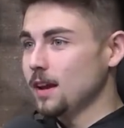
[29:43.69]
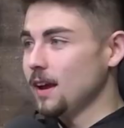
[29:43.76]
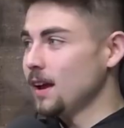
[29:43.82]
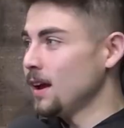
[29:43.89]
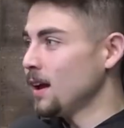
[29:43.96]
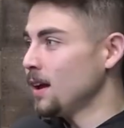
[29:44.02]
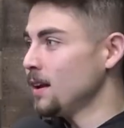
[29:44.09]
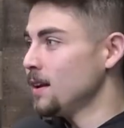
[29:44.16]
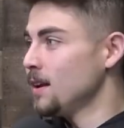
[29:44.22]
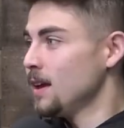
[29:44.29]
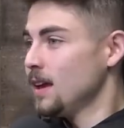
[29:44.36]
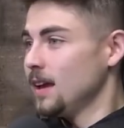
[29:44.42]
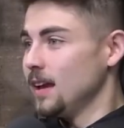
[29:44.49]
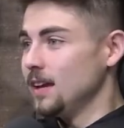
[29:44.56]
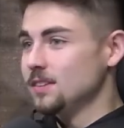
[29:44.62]
and
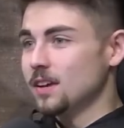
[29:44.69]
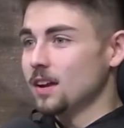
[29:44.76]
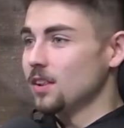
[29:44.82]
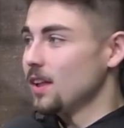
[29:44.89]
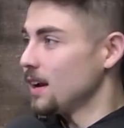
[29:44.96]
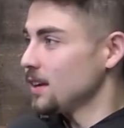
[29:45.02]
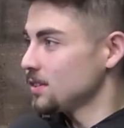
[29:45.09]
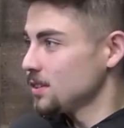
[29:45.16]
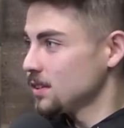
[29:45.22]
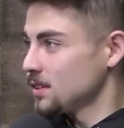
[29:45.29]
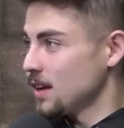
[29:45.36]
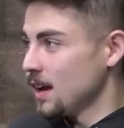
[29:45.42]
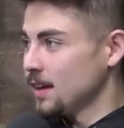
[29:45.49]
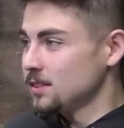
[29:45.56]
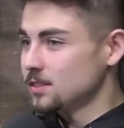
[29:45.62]
he's had a lot of
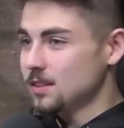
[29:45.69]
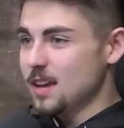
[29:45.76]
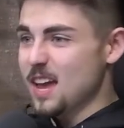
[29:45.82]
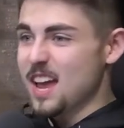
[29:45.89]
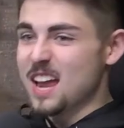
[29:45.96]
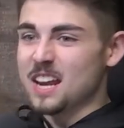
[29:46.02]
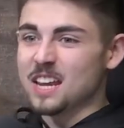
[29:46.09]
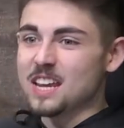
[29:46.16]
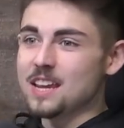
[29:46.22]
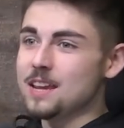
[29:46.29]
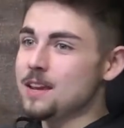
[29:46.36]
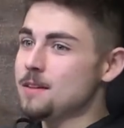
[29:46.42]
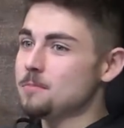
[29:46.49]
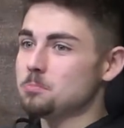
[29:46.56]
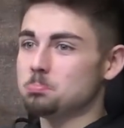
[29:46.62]
success, and
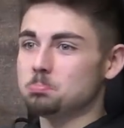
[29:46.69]
he